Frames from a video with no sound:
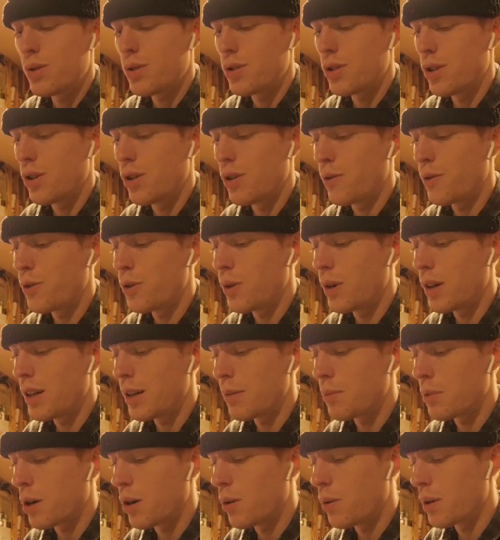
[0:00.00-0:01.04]
so if you end
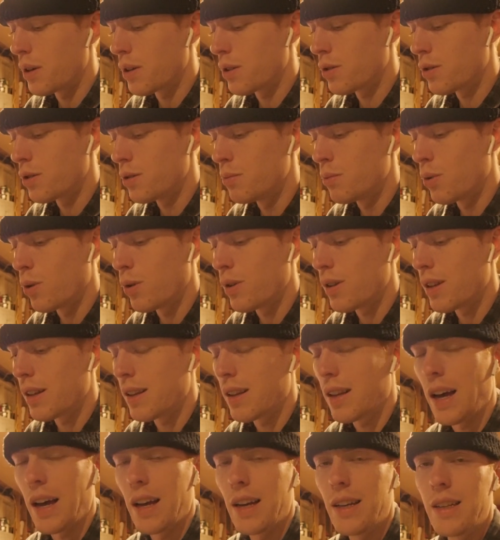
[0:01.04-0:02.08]
up going through more than
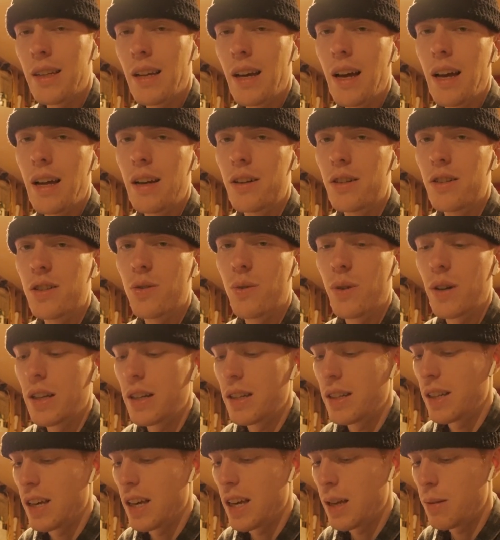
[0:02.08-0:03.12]
like 10 or 20
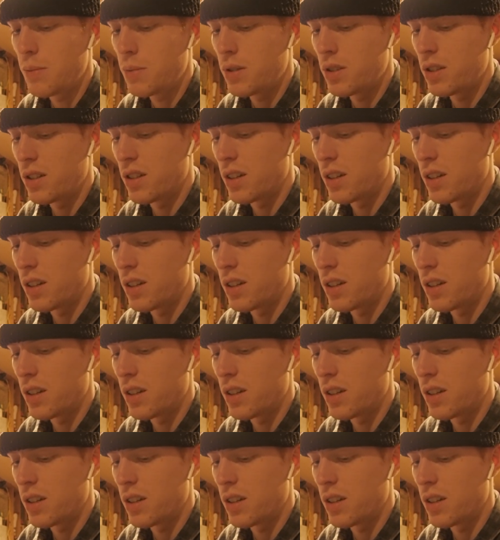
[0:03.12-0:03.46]
tapes,